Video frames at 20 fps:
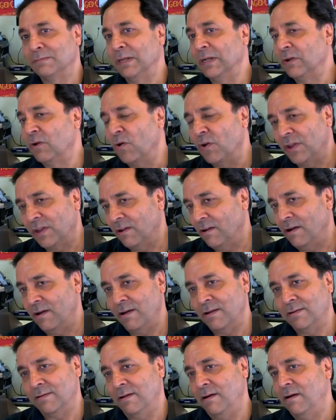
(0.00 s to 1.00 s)
been going
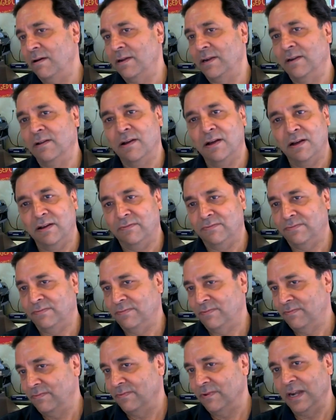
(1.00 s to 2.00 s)
on, on and off
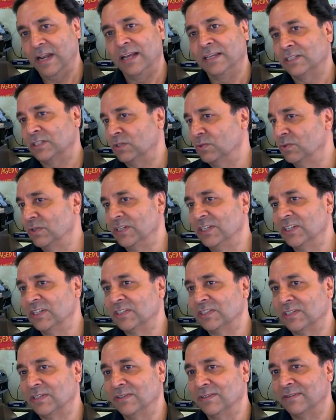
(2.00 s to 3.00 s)
for last two
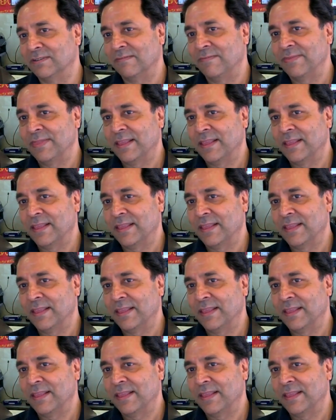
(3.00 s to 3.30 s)
years, you know.